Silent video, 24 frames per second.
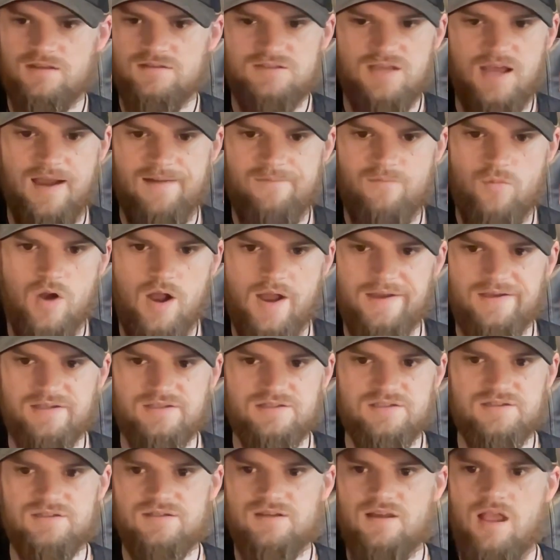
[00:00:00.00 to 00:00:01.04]

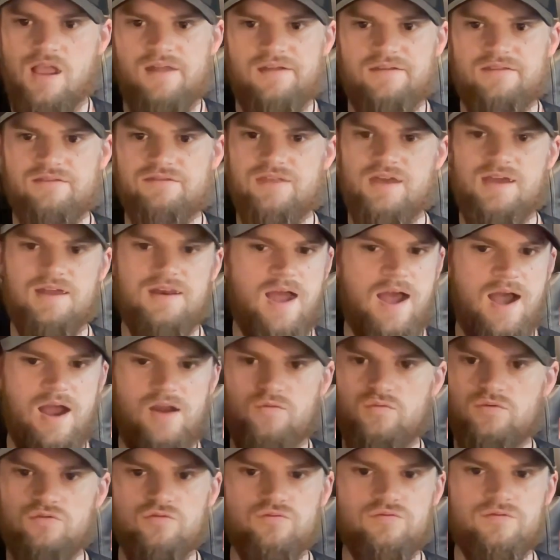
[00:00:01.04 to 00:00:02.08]
time-wise that I
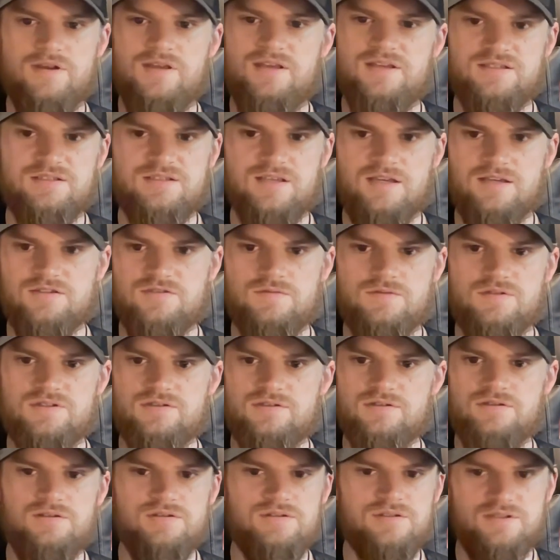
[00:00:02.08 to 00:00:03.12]
will reassess
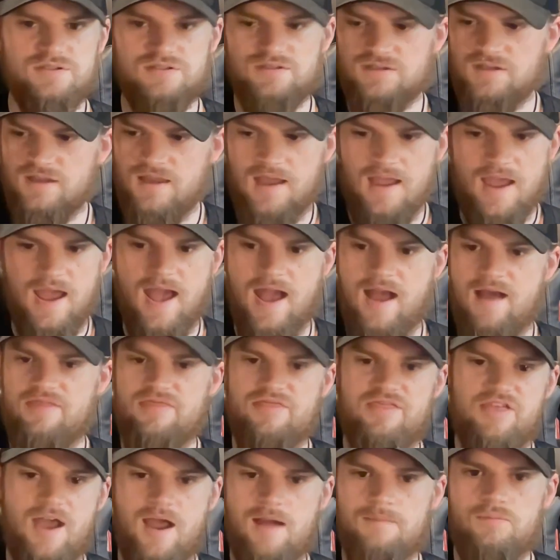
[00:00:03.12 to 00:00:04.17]
results
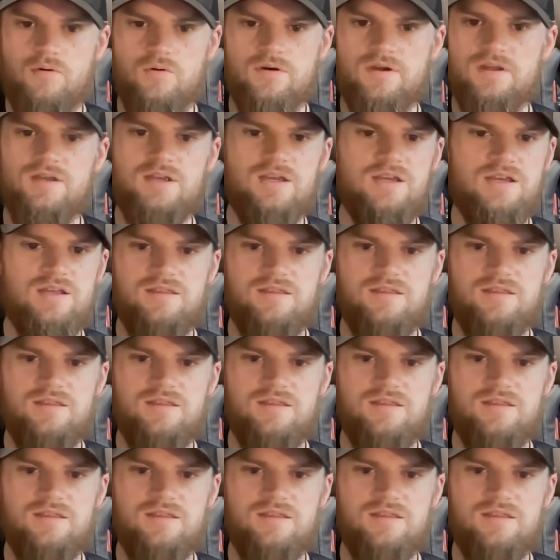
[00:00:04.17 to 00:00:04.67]
at that point.